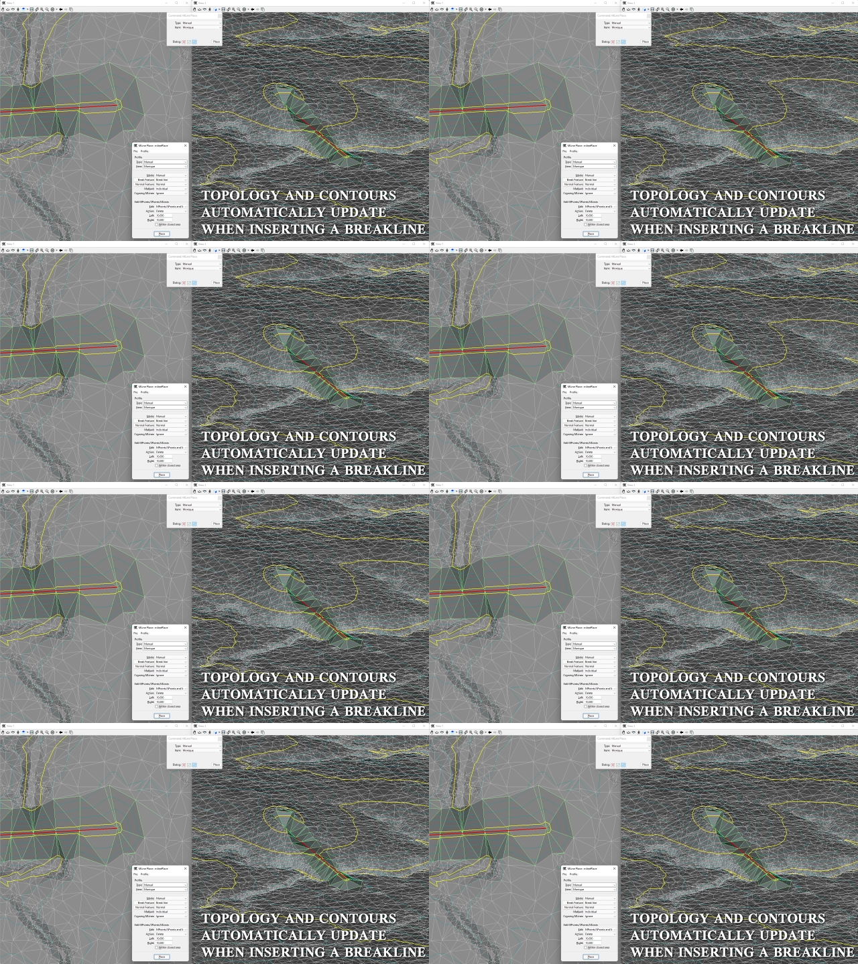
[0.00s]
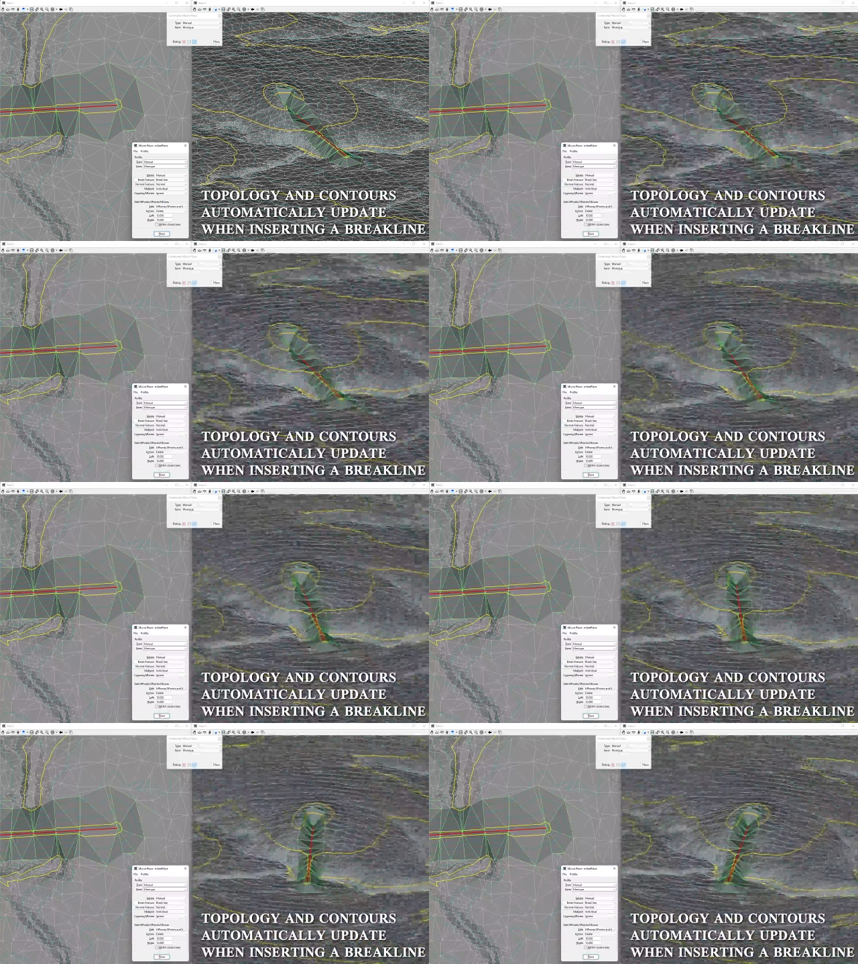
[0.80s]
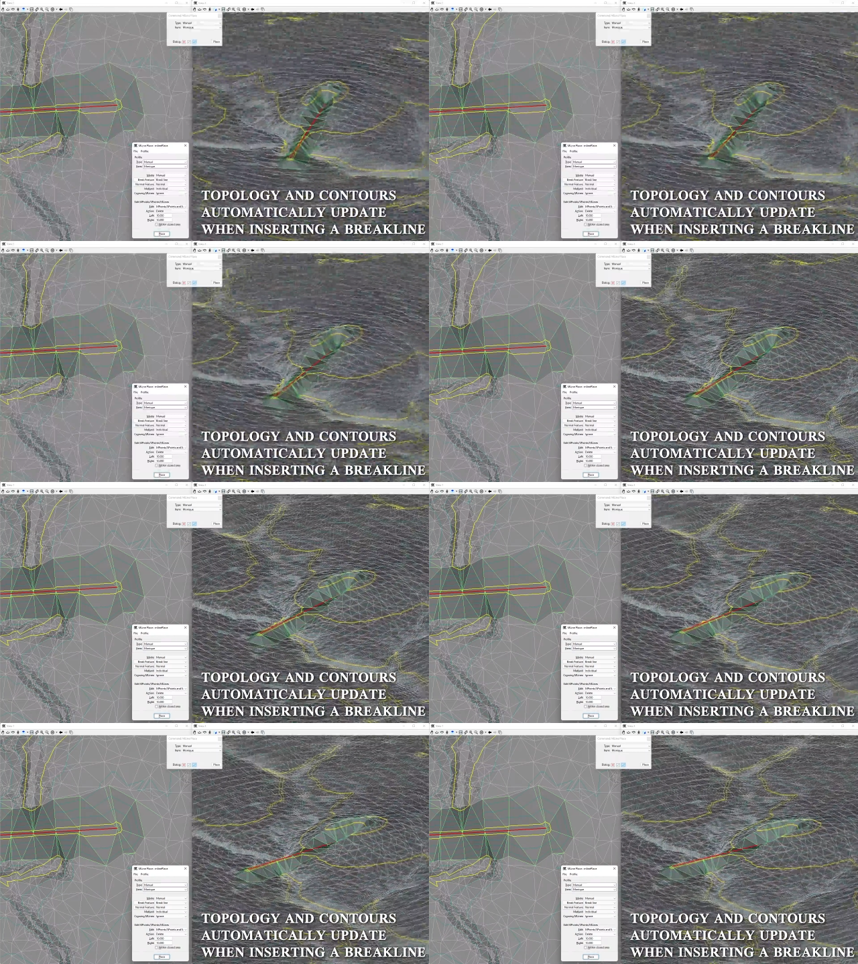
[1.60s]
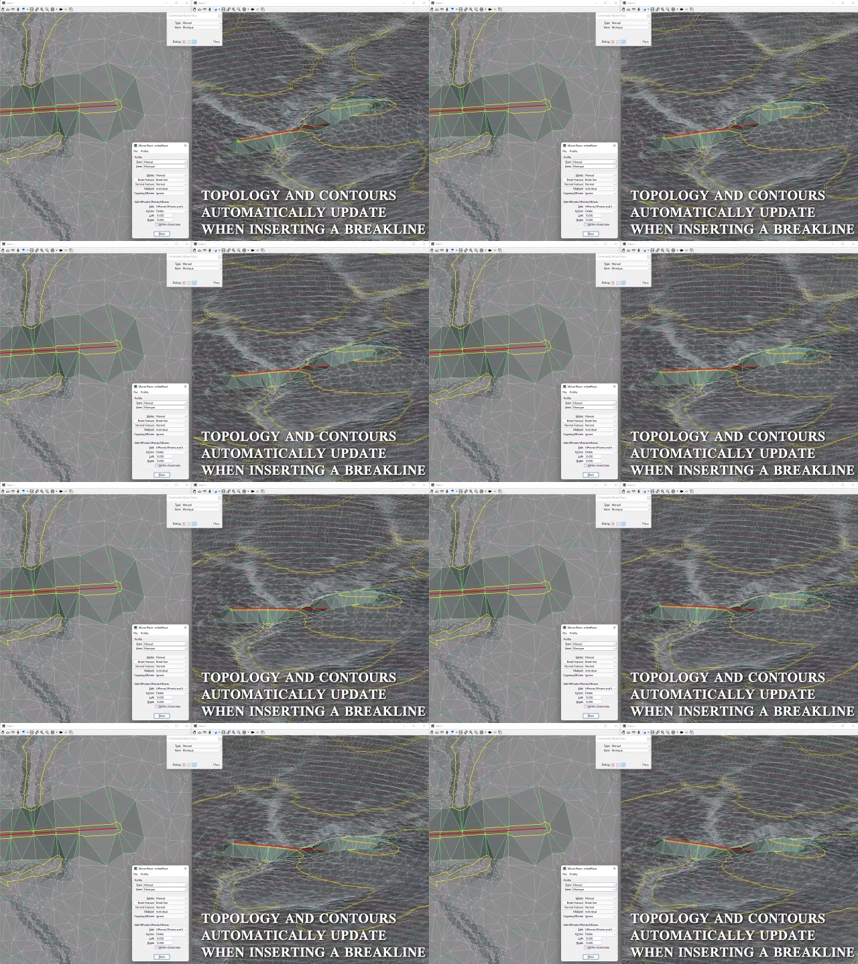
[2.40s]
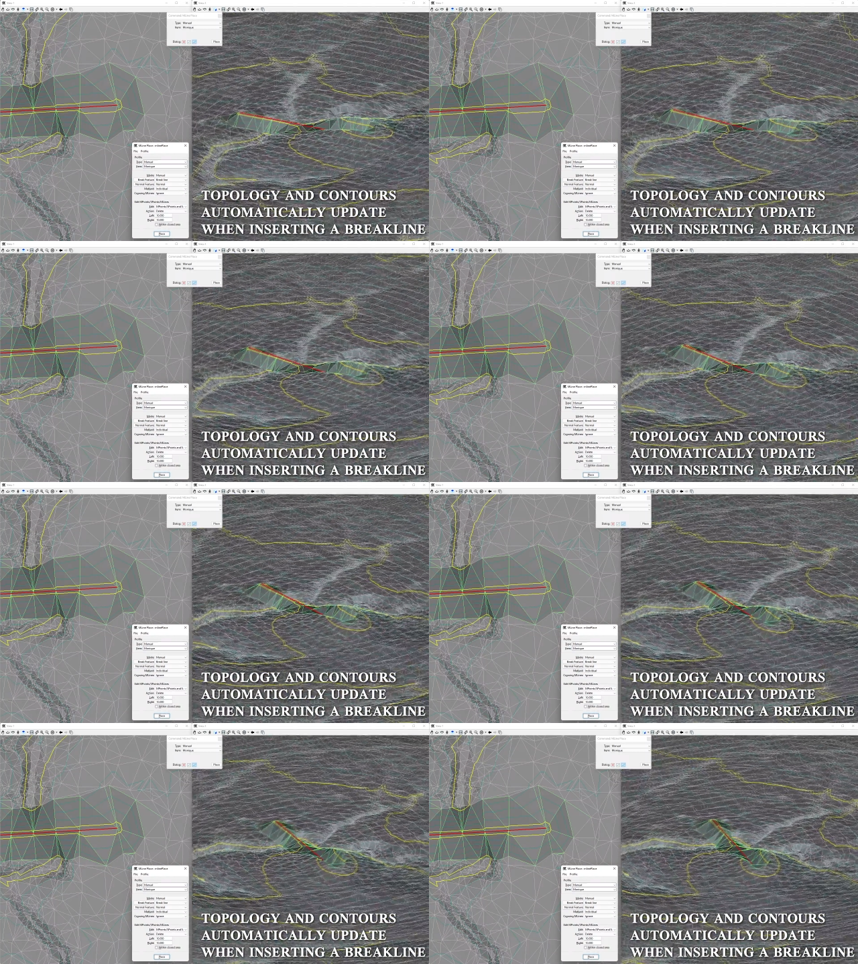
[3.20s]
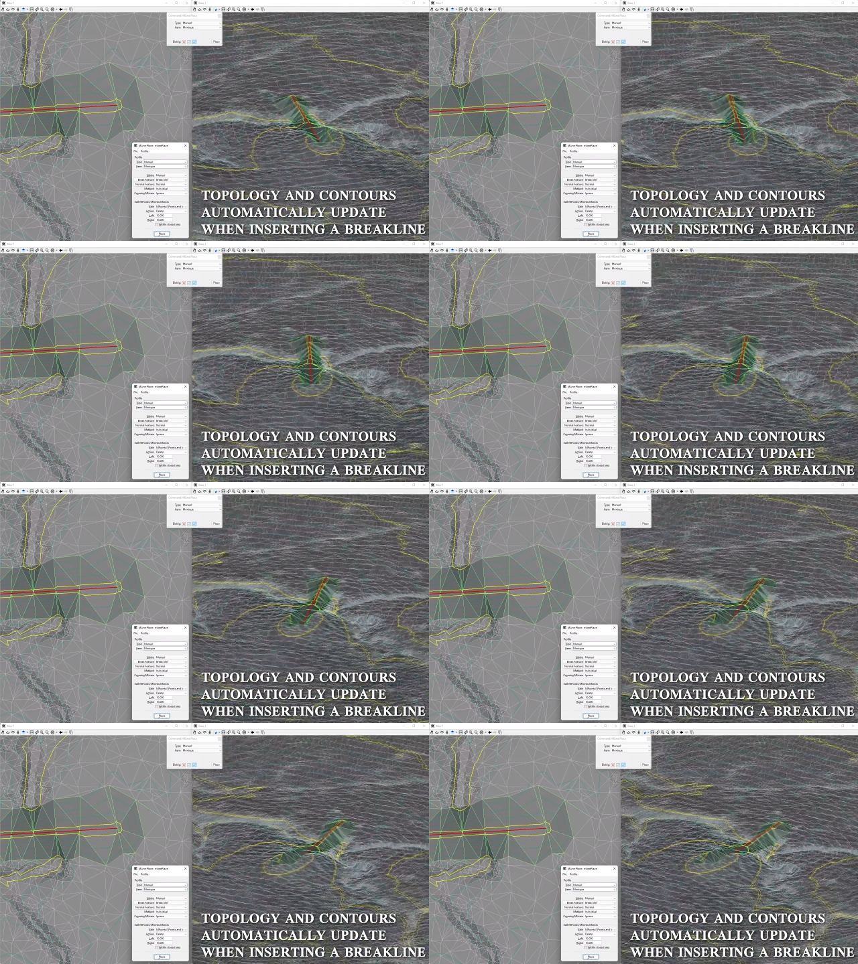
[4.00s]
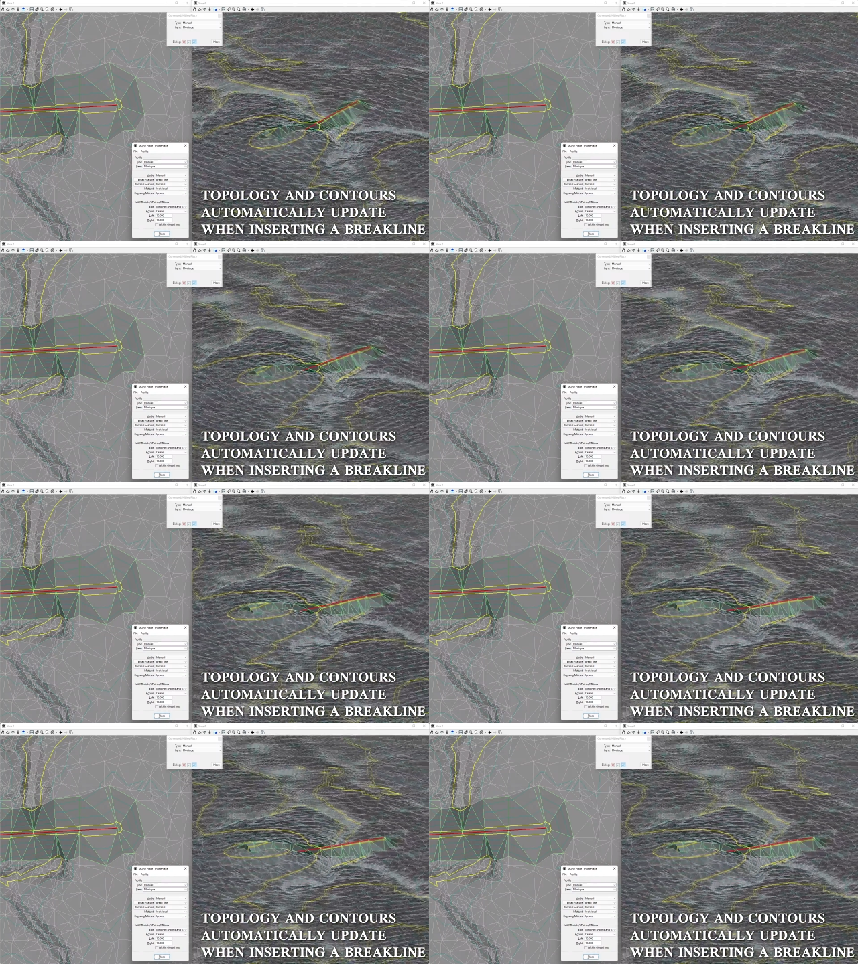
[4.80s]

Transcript: Nobody's mouth can be seen.